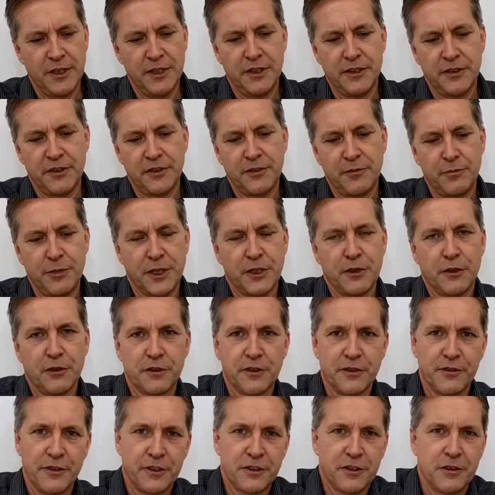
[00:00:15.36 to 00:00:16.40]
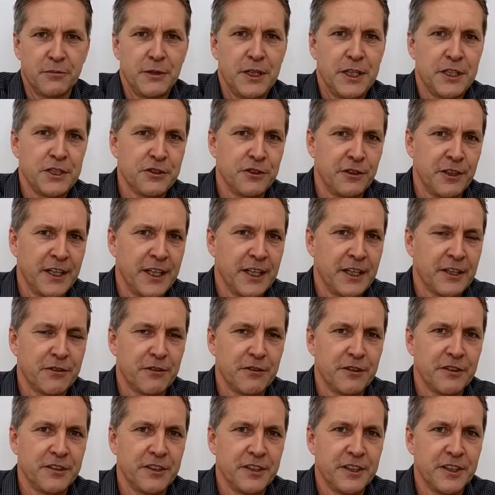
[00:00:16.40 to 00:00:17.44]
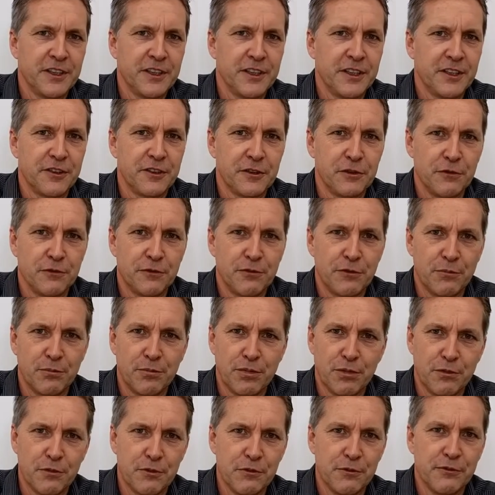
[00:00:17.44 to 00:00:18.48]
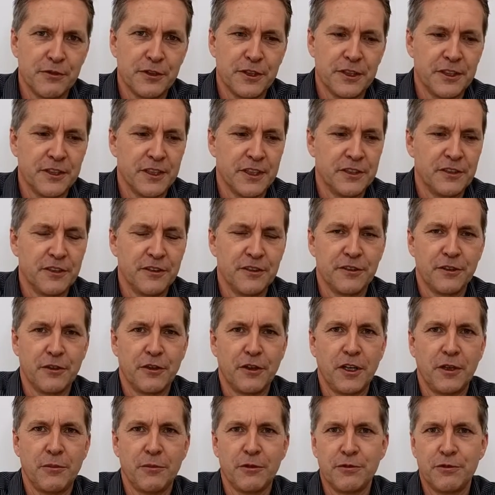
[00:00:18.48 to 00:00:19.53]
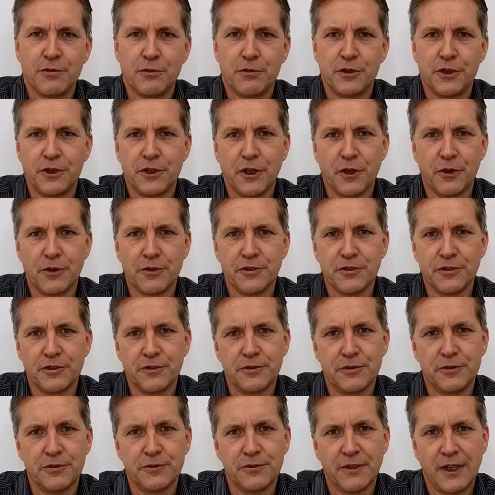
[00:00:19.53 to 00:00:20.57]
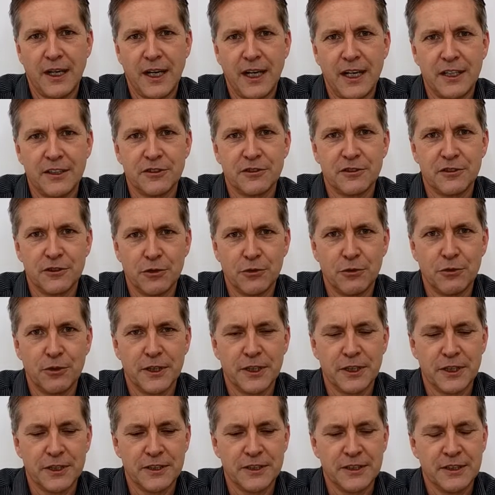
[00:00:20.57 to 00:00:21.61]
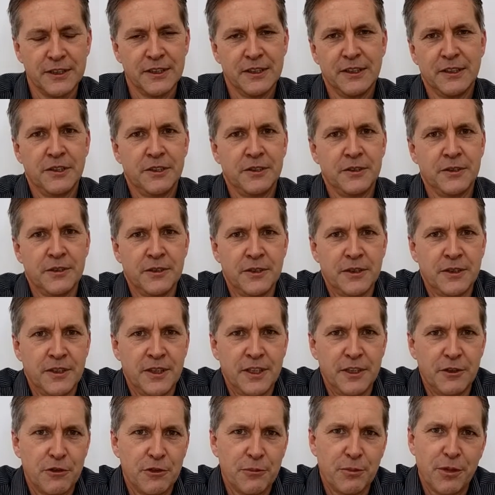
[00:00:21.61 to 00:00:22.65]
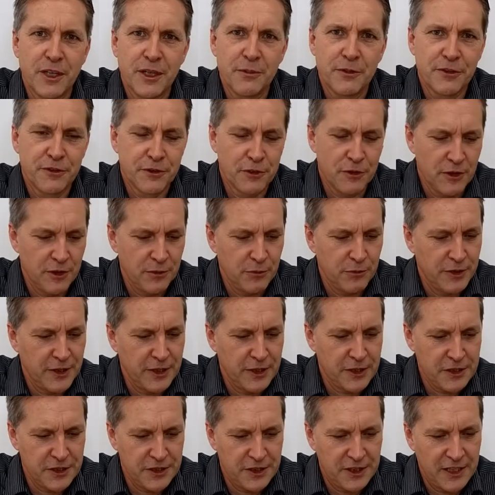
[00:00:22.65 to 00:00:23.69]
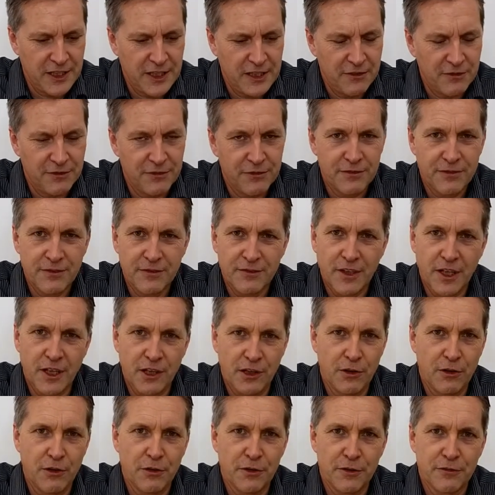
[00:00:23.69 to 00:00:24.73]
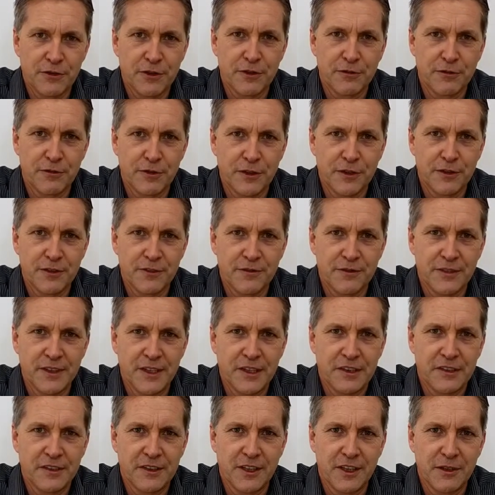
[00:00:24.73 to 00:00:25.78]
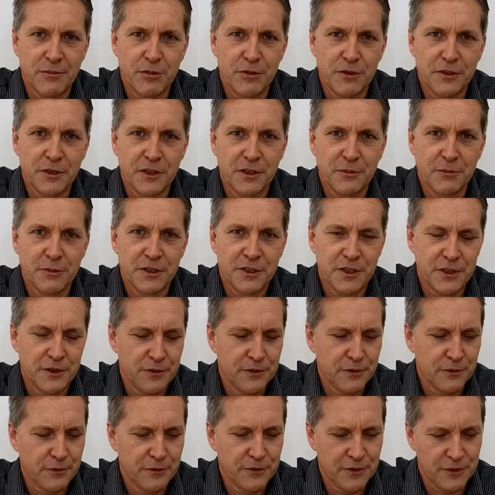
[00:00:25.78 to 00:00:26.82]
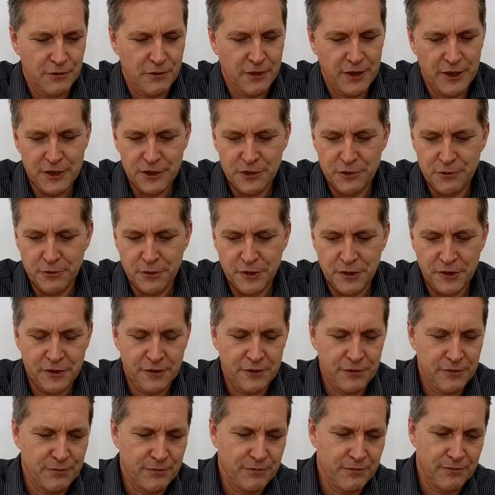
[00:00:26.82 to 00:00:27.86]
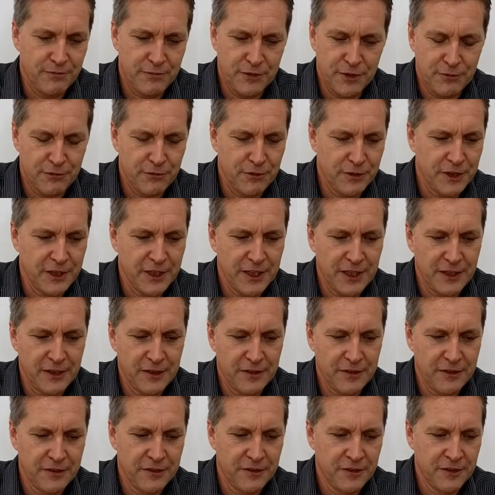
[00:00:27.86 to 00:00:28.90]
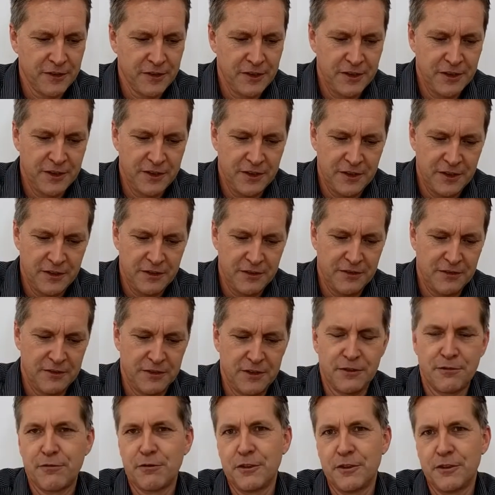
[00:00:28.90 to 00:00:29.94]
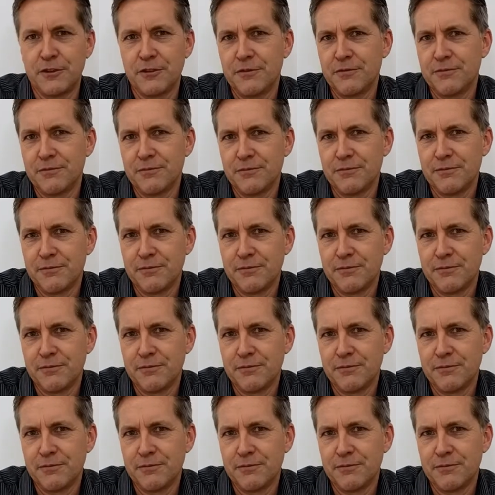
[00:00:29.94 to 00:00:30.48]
and it's because of its dimensional accuracy. It's good for proving a design before you go to hard tooling. Here at Palmer Design, we actually have a lot of different SLA printing materials, a great choice from different colours, different